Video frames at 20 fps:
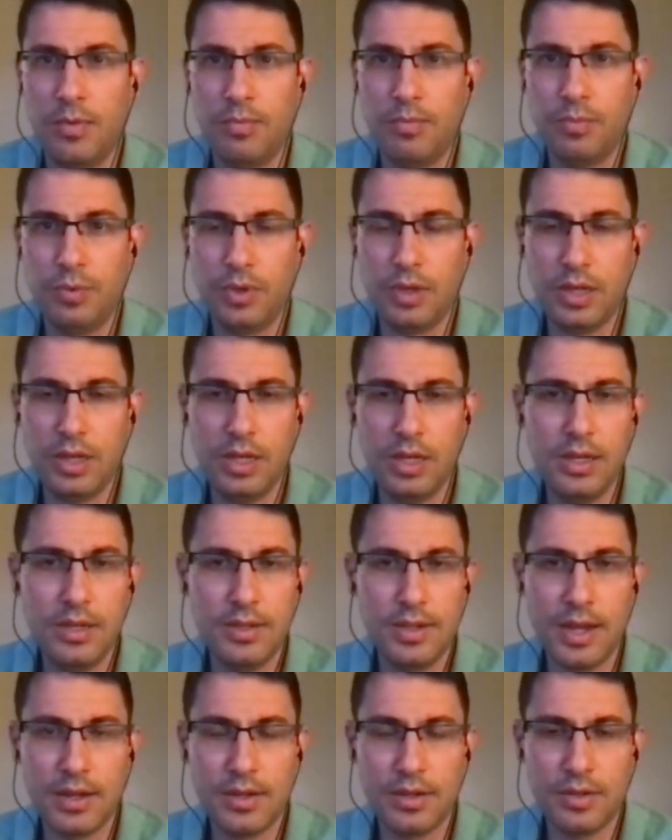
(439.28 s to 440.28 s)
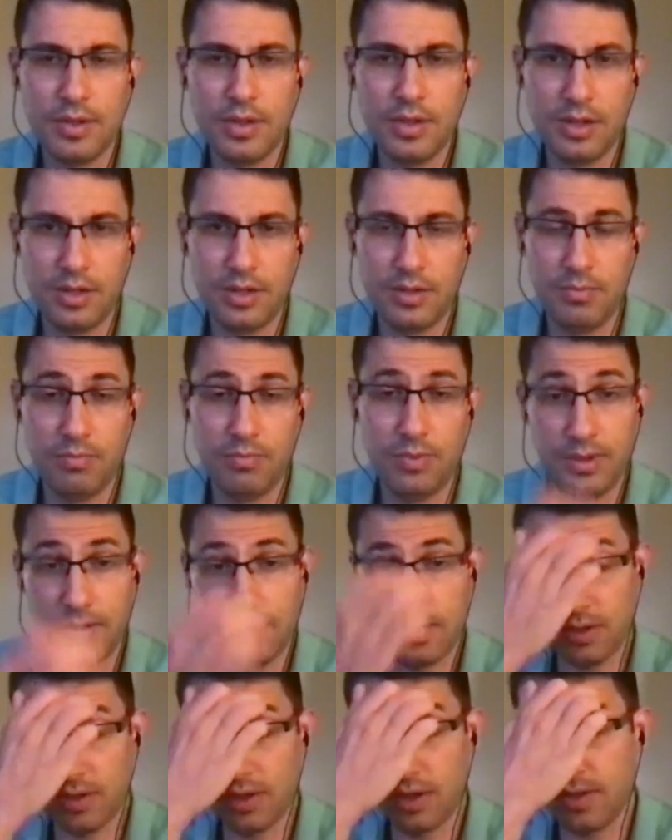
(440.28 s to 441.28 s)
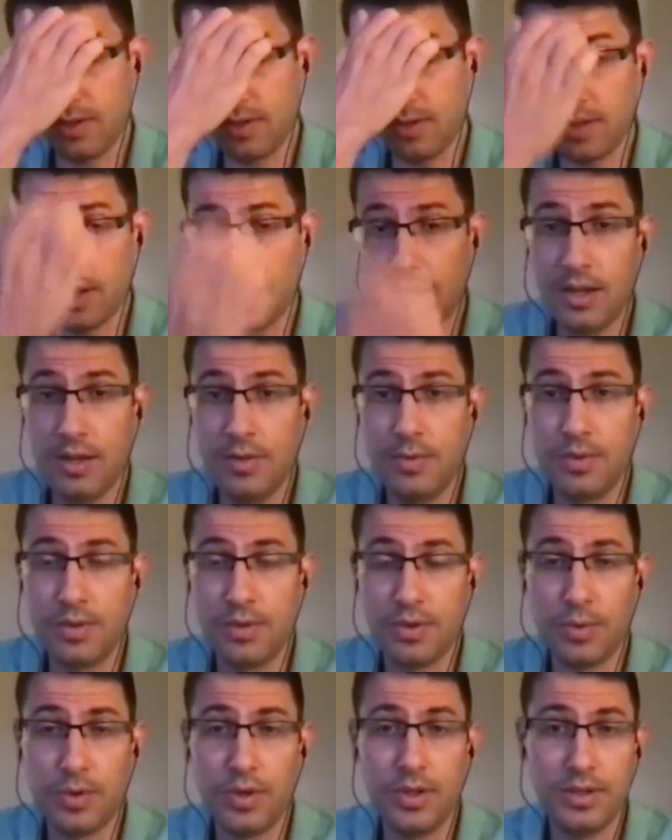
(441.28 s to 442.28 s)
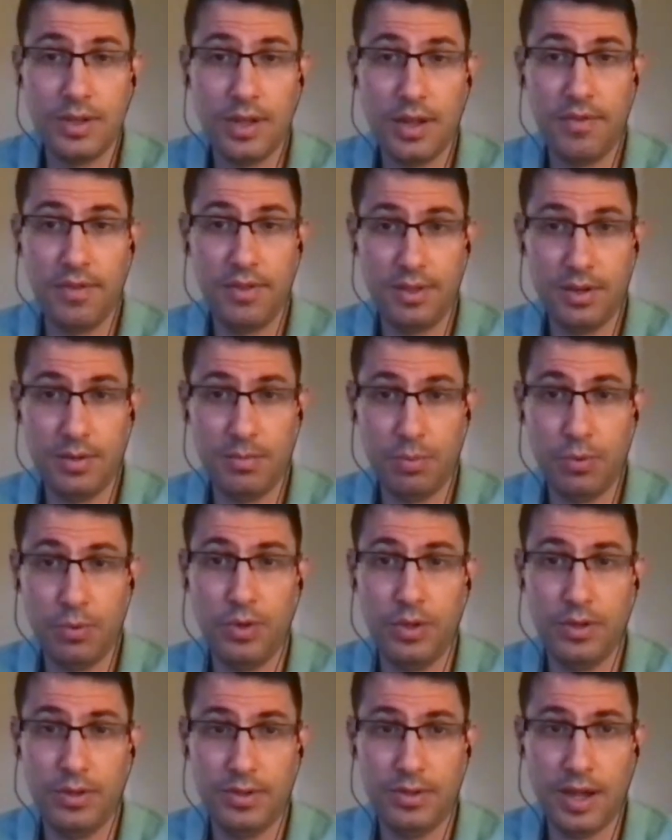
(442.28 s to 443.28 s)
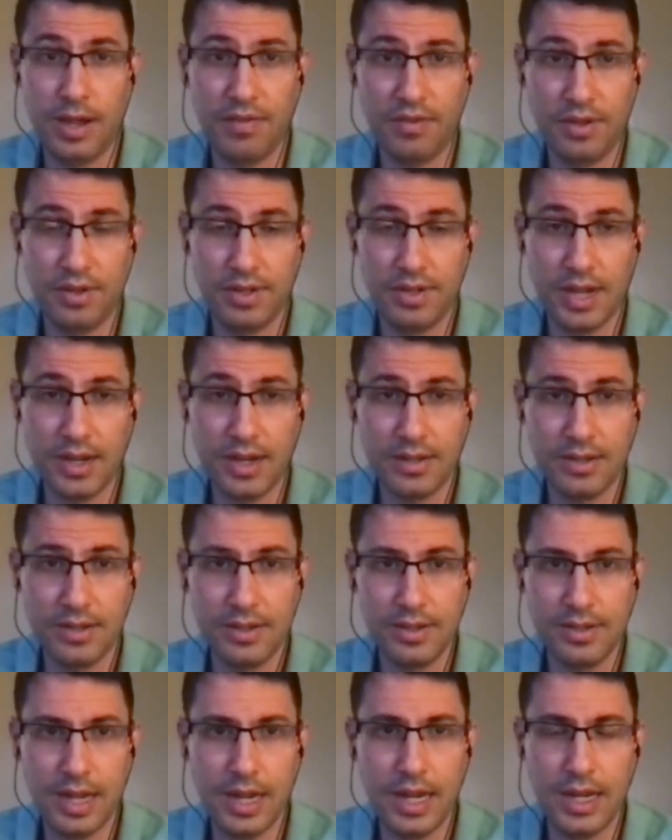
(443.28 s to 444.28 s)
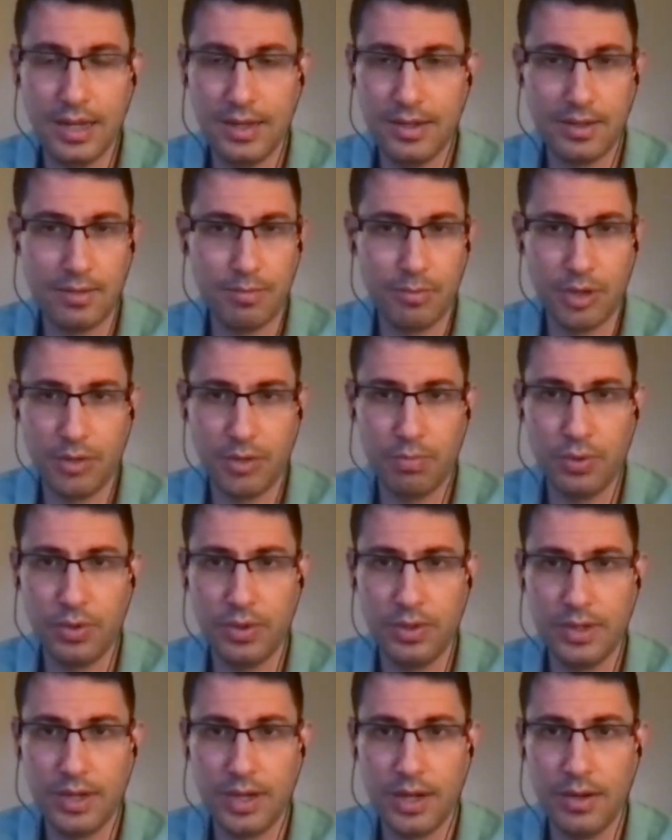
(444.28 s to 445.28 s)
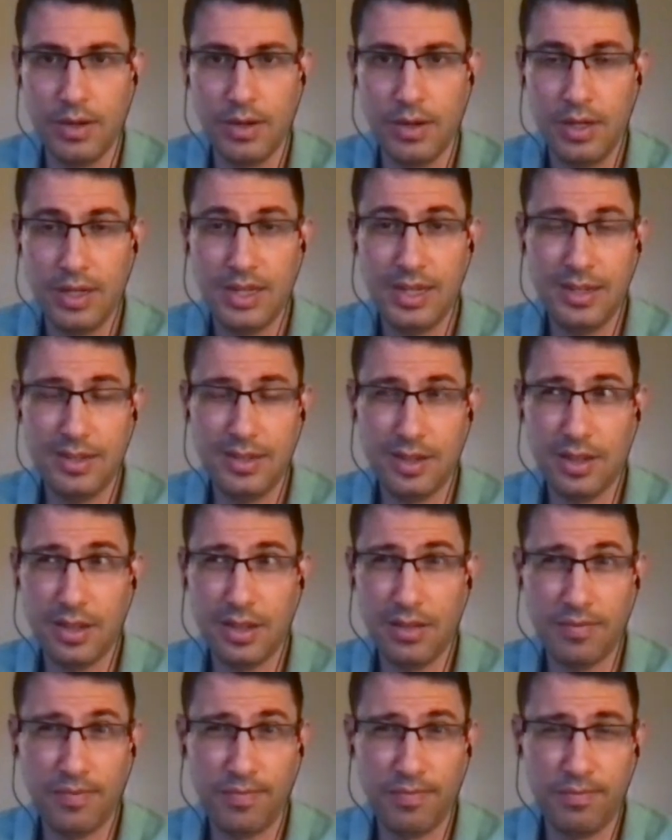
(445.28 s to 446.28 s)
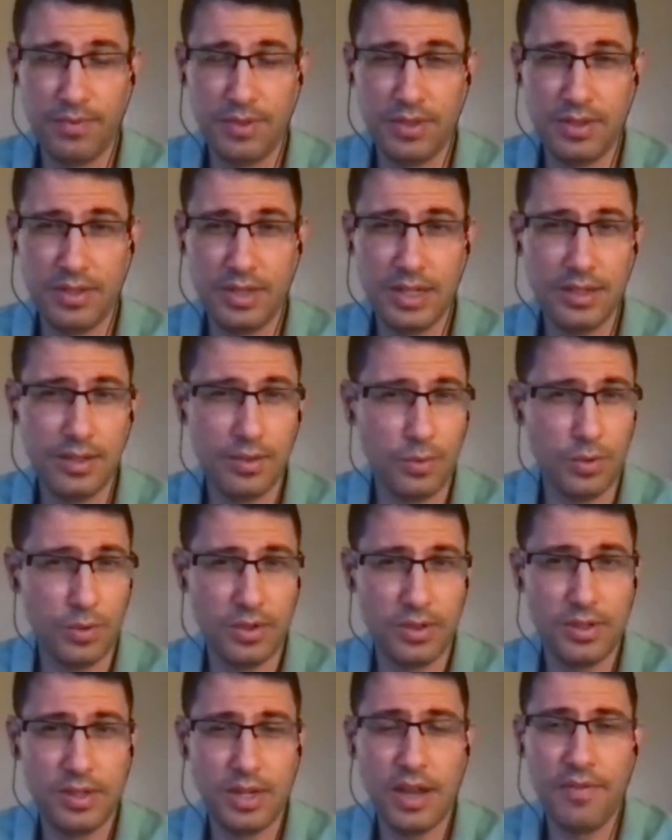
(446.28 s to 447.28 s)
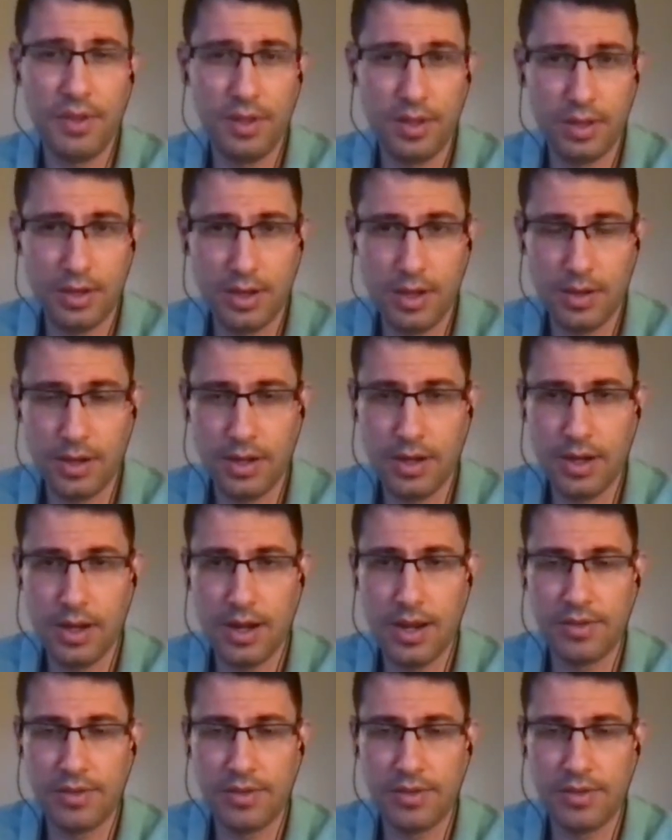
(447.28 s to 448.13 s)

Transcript: He has actually come. This is a crazy stat. He was 27th in points after Texas, 80 some odd points out. He's I think sixth or seventh now. I'd have to